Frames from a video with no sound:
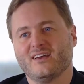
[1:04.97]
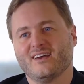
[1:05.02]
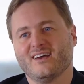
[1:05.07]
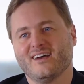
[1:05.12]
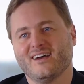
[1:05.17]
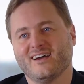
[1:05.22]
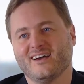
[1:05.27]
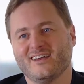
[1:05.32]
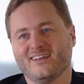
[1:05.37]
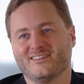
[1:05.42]

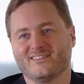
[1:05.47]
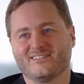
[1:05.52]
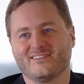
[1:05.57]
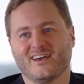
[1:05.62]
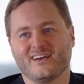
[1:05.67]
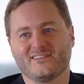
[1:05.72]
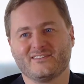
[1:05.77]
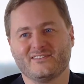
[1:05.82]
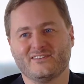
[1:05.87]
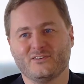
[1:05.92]
Uh, it
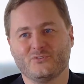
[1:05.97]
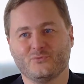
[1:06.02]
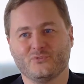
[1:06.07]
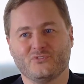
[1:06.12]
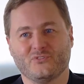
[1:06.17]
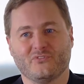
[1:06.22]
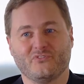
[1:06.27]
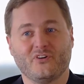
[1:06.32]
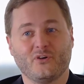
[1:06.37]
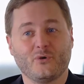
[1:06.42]
started
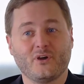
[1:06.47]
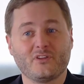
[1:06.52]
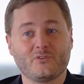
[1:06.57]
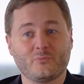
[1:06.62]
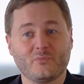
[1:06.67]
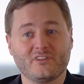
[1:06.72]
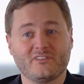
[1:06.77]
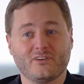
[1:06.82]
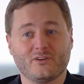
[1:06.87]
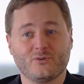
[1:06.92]
with the ferrite
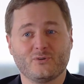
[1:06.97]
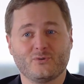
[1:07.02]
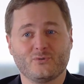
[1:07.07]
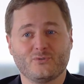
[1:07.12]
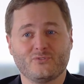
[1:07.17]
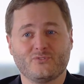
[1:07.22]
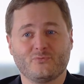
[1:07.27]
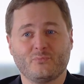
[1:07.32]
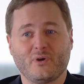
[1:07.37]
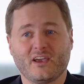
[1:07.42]

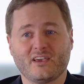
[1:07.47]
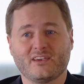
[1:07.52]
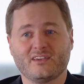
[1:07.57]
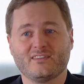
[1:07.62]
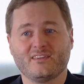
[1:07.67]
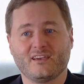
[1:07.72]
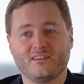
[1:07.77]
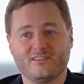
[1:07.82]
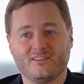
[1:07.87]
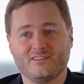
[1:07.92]
materials back
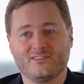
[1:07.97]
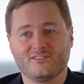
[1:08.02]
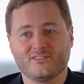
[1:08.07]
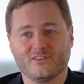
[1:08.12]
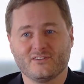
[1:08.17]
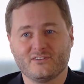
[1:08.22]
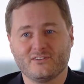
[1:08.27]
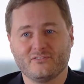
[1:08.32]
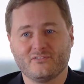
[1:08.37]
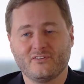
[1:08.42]
in
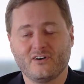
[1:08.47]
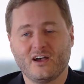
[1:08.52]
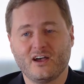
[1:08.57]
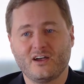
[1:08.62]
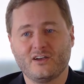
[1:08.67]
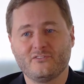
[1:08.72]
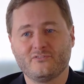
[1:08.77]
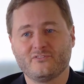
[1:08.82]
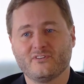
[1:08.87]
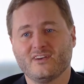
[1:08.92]

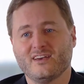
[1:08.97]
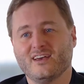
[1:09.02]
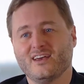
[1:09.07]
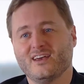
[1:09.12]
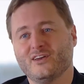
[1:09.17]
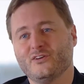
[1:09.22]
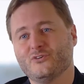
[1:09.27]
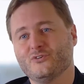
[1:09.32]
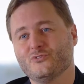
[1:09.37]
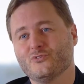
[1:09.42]
1935.
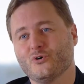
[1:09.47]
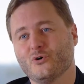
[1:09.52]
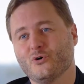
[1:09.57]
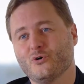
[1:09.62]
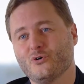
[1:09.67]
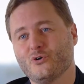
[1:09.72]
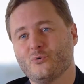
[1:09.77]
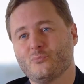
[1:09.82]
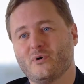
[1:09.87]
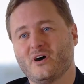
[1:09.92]
You know
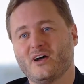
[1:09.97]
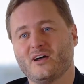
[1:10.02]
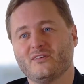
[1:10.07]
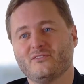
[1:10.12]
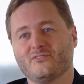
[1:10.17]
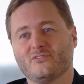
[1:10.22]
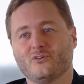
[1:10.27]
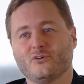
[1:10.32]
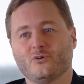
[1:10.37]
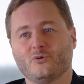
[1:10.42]
all
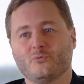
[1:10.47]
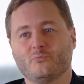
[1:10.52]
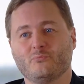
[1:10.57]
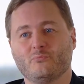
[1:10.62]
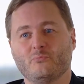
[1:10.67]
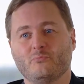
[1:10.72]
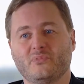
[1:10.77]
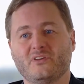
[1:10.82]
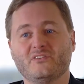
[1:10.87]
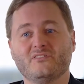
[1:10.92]
about the
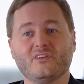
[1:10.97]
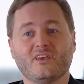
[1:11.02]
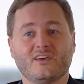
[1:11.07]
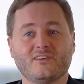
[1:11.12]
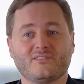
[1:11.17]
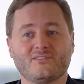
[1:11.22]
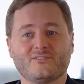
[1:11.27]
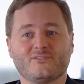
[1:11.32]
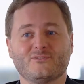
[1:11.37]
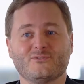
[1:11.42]

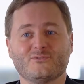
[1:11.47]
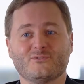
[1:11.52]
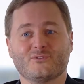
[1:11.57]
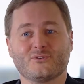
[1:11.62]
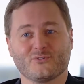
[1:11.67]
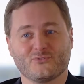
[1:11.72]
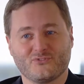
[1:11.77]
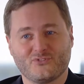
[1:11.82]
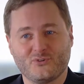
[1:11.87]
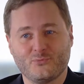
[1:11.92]
business to
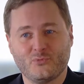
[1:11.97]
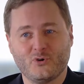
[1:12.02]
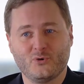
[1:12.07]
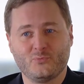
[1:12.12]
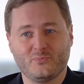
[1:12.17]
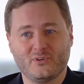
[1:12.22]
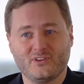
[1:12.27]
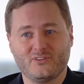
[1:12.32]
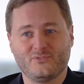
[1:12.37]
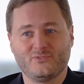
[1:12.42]
consumer,
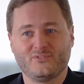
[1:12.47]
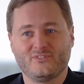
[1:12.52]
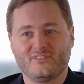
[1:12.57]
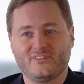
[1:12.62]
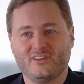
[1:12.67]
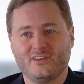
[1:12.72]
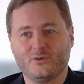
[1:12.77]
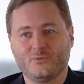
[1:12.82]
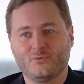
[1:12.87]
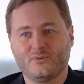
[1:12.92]

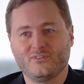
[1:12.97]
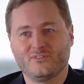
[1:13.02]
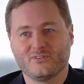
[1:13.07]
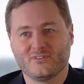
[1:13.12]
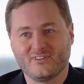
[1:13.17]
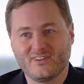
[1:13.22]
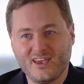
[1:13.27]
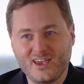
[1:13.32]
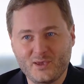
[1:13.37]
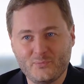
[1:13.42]
B2C with the
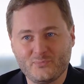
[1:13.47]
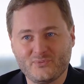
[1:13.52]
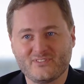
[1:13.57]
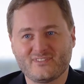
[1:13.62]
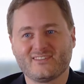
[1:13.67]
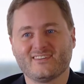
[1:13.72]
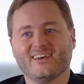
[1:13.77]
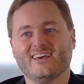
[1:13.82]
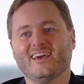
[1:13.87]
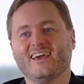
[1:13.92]

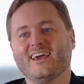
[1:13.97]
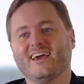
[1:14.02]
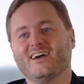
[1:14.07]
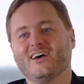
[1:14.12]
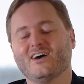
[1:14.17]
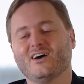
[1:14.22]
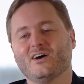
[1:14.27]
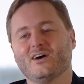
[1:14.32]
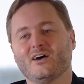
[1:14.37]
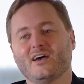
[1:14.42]
tapes,
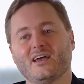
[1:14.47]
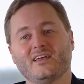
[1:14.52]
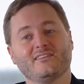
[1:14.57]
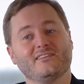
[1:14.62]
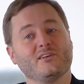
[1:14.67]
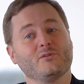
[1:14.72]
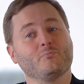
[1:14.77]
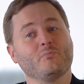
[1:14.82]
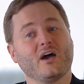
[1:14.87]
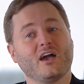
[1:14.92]
uh, and
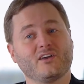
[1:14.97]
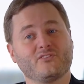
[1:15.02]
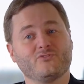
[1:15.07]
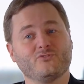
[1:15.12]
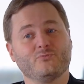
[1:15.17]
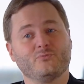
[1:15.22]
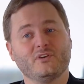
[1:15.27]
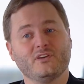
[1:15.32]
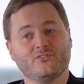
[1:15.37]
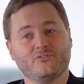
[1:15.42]
then back
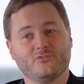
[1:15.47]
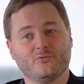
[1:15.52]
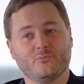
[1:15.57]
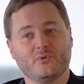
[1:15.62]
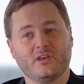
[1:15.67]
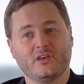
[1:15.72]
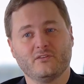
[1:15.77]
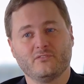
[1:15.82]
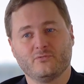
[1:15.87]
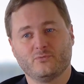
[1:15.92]
to
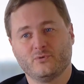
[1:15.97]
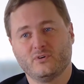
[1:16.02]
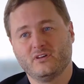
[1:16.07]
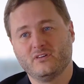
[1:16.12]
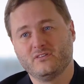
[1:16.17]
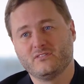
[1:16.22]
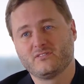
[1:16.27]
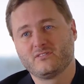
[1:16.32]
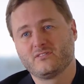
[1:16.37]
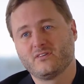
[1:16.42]
B2B
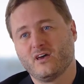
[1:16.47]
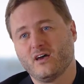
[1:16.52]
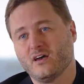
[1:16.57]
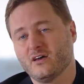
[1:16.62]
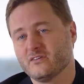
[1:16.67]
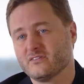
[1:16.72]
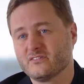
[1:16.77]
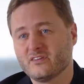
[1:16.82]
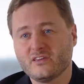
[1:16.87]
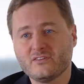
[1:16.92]
with
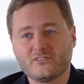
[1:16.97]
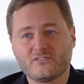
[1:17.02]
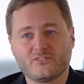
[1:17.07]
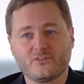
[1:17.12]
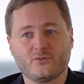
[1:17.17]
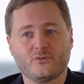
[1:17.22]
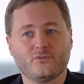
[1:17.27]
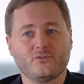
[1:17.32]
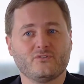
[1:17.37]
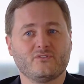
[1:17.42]
uh,
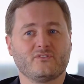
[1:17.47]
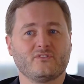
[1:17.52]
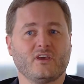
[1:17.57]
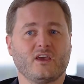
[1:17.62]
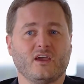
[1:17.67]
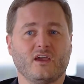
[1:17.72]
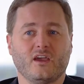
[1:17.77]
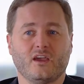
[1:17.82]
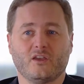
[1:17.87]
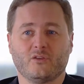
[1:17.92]
sensors
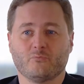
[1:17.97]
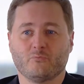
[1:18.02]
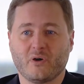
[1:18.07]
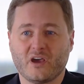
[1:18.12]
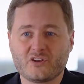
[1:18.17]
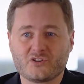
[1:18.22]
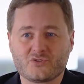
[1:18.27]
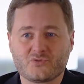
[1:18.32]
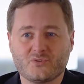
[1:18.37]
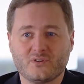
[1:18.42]
and
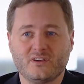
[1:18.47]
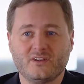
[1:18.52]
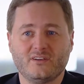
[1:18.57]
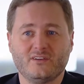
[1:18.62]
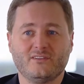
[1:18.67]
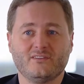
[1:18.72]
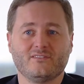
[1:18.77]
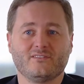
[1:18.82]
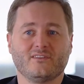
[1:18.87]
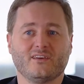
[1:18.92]

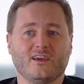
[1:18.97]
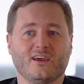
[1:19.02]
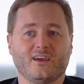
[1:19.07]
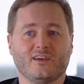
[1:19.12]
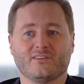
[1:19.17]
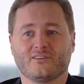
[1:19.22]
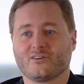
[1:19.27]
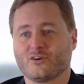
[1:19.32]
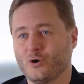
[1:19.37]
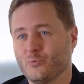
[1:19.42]
batteries
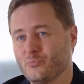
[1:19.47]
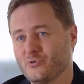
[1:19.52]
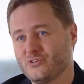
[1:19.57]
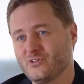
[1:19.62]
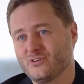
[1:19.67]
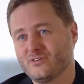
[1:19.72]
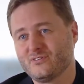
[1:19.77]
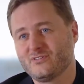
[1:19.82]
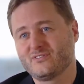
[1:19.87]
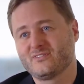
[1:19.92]
and
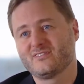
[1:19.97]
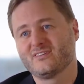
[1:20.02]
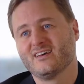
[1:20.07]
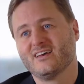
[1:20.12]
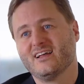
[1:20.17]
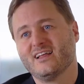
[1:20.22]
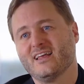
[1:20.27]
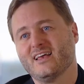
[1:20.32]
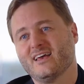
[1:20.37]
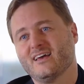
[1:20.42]
components.
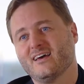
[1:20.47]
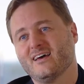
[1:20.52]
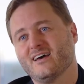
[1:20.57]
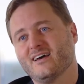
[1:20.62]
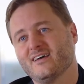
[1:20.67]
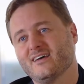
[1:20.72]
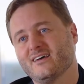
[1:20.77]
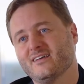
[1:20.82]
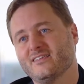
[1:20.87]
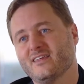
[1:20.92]

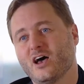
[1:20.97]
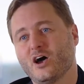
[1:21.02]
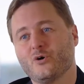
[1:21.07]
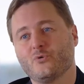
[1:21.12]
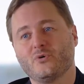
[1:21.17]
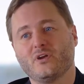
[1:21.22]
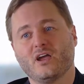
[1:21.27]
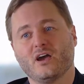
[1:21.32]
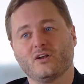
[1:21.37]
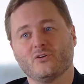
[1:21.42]
Uh, now
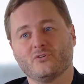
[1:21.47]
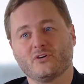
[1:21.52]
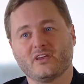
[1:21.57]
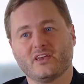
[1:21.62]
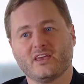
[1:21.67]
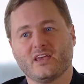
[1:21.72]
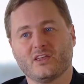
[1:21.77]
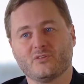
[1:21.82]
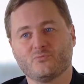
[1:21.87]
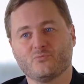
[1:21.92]
we are
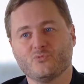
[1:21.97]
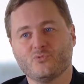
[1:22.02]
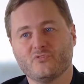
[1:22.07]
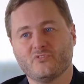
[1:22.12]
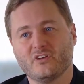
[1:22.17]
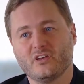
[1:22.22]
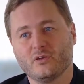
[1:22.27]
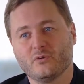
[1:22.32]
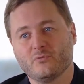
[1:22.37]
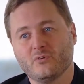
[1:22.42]
looking at
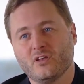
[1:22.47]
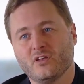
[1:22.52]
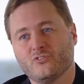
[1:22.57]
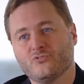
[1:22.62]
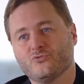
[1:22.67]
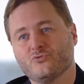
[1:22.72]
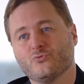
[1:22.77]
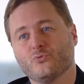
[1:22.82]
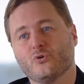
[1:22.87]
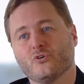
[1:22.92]
moving
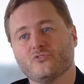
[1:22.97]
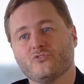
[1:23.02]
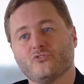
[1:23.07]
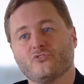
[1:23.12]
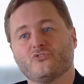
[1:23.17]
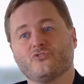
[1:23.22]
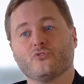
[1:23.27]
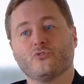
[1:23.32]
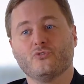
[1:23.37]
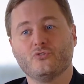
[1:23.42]
towards a
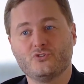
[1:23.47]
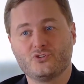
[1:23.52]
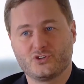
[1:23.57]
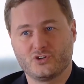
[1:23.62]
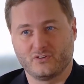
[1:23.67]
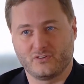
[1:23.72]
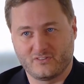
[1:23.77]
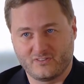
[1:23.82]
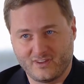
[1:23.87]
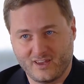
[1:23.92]

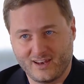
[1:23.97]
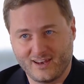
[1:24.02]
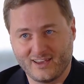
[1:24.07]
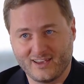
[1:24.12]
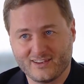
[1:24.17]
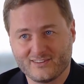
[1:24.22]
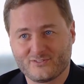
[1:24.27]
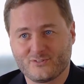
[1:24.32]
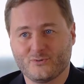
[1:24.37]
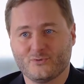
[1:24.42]
solution
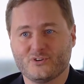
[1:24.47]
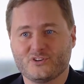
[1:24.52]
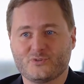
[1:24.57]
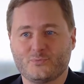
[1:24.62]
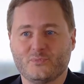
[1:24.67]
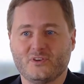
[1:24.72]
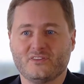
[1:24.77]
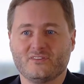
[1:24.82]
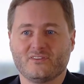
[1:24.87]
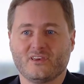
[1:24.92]
selling, so which
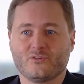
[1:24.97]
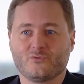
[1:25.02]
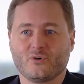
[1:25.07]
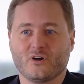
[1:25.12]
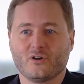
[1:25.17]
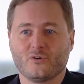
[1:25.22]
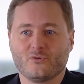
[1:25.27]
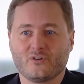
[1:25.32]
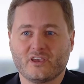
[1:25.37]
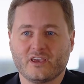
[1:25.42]
means that we
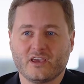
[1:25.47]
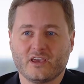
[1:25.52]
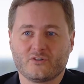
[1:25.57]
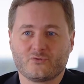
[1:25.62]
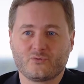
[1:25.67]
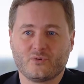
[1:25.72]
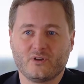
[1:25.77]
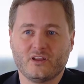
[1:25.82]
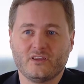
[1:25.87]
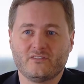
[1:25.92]
are looking at
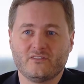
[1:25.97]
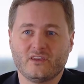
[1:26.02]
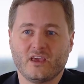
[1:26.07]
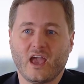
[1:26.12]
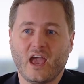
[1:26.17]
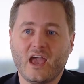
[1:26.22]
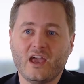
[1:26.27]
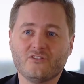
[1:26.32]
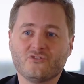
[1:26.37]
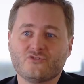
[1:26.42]
really the
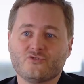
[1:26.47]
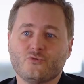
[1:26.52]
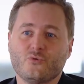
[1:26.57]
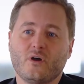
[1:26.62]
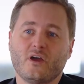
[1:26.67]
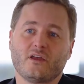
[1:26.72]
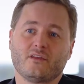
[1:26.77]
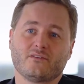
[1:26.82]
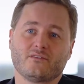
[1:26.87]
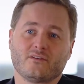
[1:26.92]

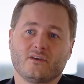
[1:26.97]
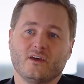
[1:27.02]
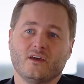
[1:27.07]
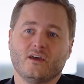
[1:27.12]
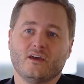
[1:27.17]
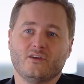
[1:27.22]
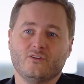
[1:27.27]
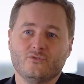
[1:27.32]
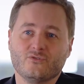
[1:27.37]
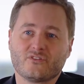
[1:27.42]
end-to-end
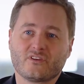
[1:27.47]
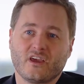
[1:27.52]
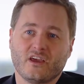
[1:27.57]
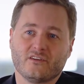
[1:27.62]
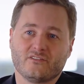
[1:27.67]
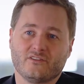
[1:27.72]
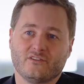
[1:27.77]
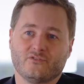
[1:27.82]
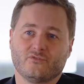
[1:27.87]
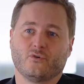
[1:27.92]
-end use
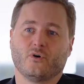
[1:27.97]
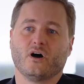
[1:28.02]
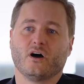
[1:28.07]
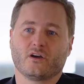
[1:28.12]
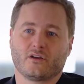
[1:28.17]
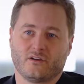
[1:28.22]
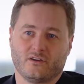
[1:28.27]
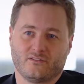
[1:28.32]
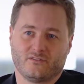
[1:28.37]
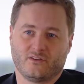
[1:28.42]
cases for our
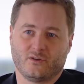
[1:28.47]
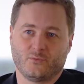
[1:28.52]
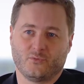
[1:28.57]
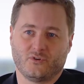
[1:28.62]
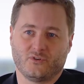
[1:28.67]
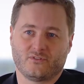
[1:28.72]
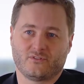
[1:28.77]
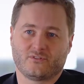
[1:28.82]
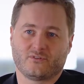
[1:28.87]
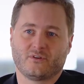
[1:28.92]

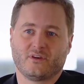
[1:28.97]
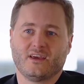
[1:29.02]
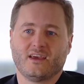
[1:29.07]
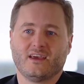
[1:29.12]
customers.